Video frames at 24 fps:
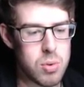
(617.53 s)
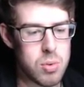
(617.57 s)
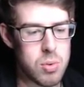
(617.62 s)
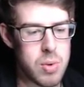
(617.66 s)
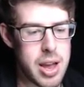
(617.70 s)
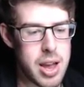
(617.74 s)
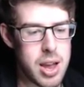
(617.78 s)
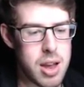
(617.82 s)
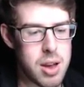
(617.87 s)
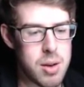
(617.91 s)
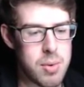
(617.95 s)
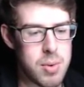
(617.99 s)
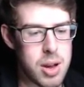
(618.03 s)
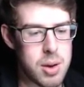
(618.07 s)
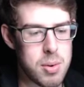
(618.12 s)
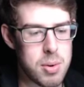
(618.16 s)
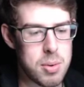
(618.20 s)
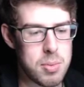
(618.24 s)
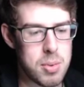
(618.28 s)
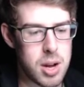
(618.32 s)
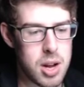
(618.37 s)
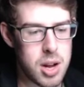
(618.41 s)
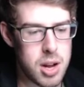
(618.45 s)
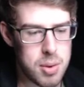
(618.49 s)
Wait,
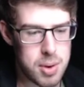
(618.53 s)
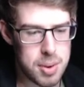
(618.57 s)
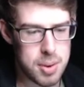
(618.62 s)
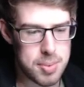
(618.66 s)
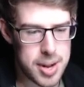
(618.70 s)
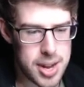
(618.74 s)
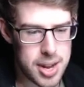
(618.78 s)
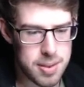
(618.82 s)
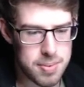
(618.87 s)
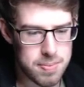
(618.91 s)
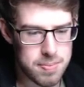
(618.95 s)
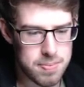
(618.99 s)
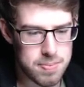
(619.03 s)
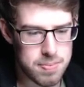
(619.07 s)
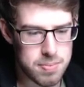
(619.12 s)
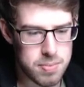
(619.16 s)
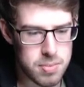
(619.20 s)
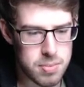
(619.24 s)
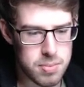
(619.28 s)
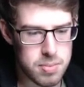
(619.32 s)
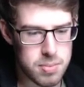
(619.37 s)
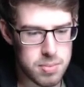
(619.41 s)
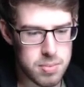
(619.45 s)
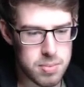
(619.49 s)
blah, blah, blah.
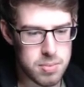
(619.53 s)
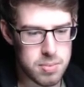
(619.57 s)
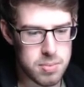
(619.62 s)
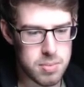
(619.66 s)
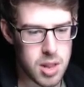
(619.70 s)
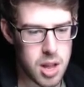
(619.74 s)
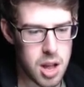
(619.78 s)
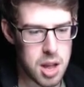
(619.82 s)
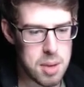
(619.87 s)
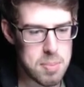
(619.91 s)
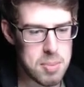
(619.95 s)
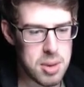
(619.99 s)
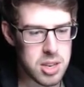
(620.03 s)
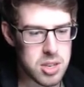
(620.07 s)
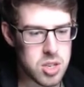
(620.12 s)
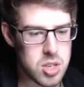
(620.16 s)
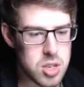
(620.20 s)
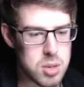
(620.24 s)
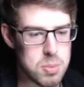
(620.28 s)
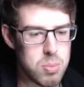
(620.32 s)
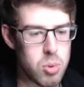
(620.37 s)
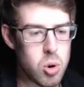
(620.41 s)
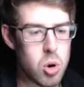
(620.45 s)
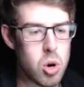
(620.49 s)
I
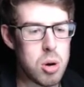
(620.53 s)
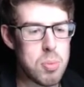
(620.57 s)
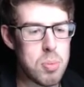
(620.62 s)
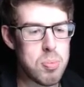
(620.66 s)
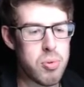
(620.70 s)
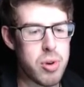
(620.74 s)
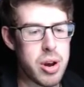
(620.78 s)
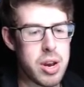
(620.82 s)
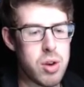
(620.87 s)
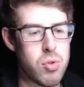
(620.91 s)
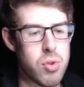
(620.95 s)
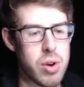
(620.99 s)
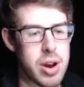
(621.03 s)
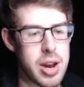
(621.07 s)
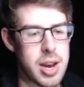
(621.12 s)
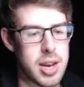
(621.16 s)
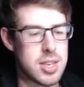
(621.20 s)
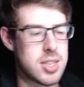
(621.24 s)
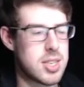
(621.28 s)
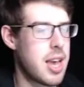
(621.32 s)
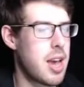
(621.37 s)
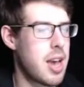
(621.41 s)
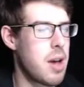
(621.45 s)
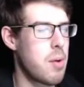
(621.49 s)
miss more Brick
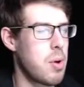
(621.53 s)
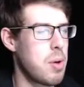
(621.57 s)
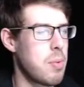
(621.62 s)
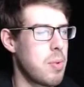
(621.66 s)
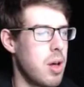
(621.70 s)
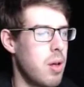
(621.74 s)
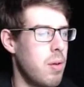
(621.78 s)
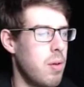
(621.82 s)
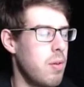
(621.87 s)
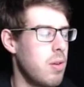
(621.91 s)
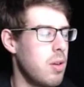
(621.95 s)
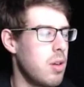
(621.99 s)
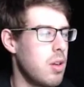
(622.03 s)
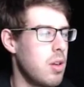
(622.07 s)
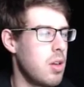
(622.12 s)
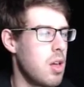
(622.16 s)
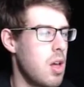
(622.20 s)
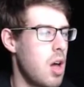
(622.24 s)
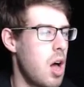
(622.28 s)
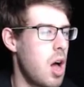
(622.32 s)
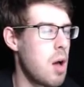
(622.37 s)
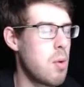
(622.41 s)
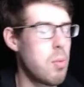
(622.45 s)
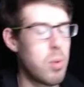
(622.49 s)
Rigs. Yeah, we will.
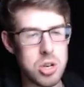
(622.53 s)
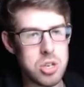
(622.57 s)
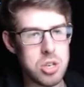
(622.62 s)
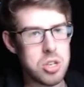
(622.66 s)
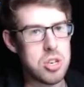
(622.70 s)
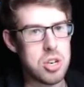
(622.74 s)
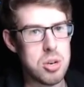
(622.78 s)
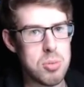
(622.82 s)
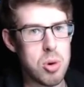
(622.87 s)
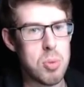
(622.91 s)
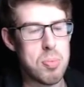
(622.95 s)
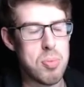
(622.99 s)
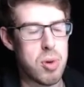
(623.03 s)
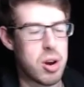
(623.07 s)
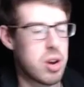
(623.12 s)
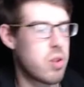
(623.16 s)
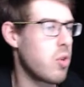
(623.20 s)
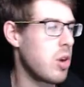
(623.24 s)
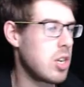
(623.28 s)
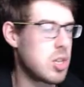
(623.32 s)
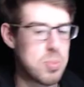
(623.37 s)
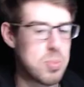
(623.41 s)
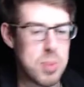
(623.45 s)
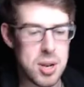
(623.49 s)
I want to do more Brick
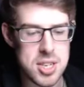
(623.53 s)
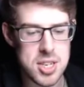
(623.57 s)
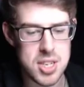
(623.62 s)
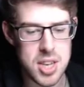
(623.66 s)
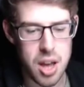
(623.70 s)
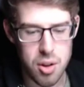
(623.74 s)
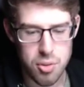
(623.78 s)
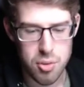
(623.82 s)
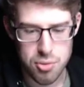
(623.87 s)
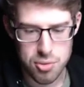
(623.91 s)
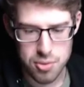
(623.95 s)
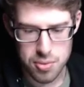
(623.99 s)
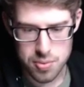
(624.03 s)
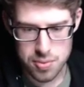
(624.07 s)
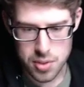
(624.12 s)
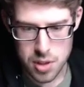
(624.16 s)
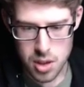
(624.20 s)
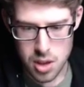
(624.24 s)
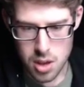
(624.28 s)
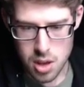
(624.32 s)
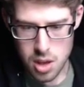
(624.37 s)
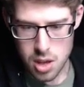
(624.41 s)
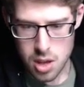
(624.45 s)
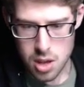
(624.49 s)
Rigs myself.
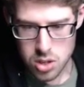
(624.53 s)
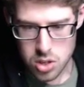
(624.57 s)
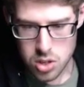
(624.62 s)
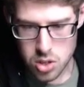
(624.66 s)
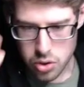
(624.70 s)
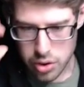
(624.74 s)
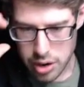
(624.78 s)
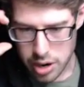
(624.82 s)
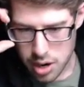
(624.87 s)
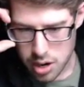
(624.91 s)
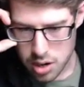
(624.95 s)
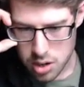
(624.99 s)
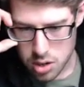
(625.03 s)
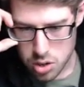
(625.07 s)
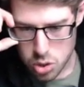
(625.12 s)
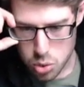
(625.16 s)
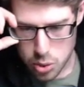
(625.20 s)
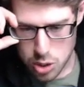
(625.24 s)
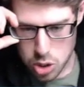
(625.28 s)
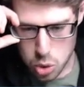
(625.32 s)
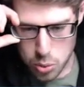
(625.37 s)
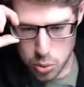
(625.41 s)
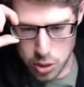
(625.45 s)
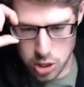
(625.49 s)
Sorry,
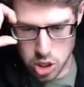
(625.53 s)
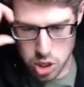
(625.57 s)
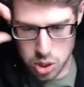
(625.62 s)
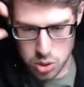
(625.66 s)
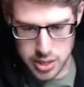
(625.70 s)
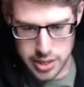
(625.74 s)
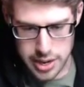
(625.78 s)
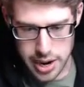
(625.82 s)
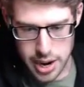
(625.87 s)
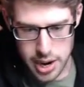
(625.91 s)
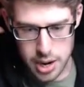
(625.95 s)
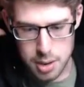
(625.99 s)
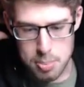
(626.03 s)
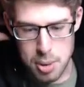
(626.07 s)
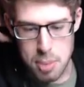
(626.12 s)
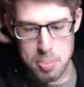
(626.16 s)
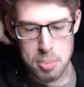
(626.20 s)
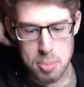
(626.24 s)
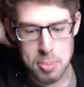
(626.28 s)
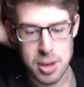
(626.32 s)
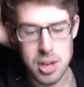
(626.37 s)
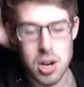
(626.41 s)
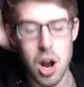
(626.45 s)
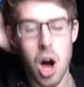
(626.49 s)
Twitch, what you're saying.
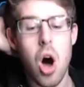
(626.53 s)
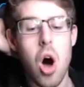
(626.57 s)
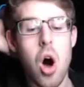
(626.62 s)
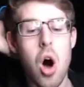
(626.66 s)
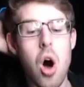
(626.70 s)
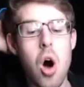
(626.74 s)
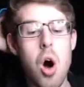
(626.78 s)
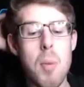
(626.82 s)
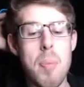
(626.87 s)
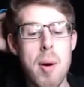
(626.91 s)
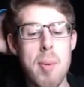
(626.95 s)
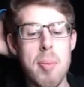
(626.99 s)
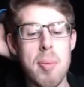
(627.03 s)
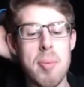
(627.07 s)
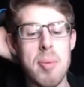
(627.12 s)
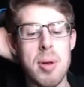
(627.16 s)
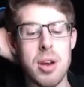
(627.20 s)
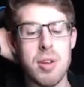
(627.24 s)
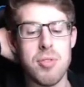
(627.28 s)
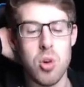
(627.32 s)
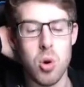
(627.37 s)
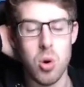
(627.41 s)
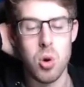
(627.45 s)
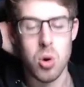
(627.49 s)
Peppermint. Oh,
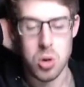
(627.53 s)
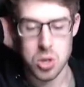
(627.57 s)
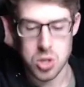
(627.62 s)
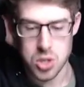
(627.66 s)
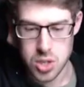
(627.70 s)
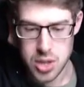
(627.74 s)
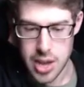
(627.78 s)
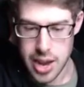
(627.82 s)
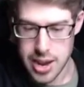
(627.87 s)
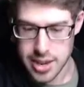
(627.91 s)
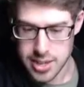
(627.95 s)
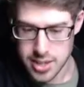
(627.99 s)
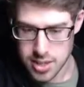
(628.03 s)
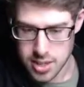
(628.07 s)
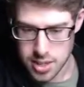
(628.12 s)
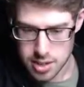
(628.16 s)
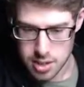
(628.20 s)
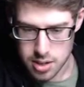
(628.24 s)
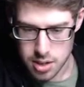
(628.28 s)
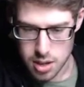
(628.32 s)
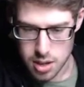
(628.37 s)
Peppermint, of course. Yes.